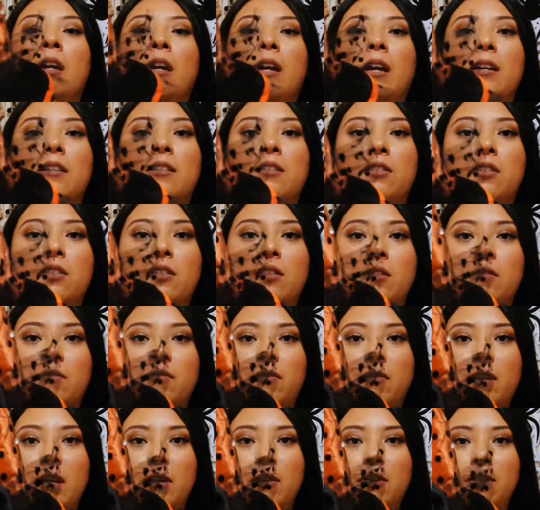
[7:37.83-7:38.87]
as just a
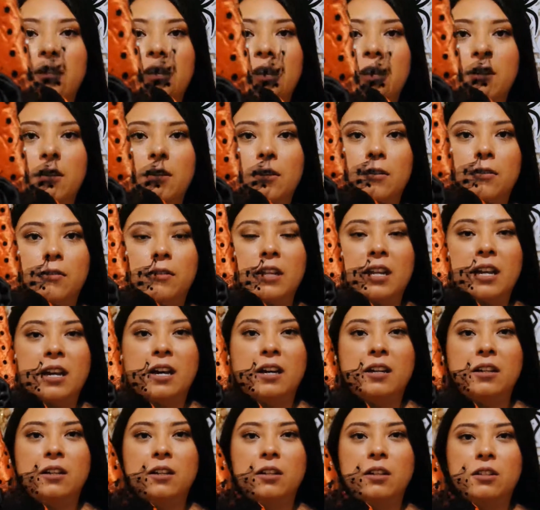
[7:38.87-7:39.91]
flower here they
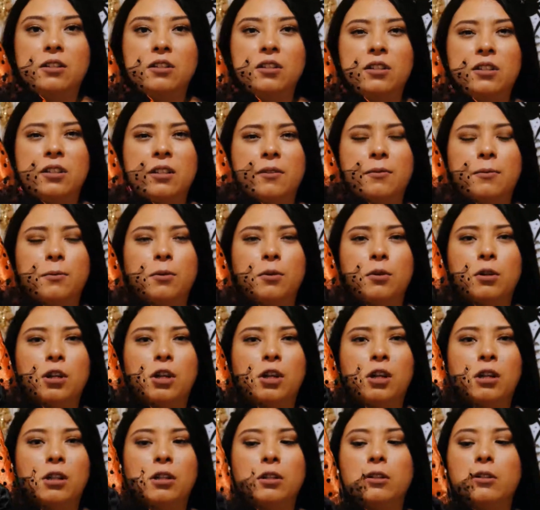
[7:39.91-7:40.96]
had it in several
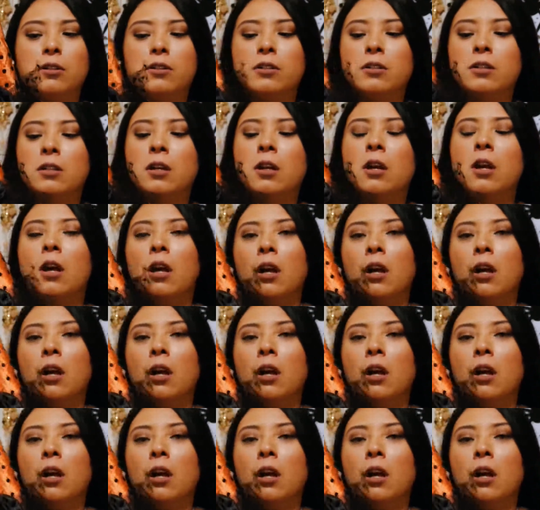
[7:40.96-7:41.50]
colors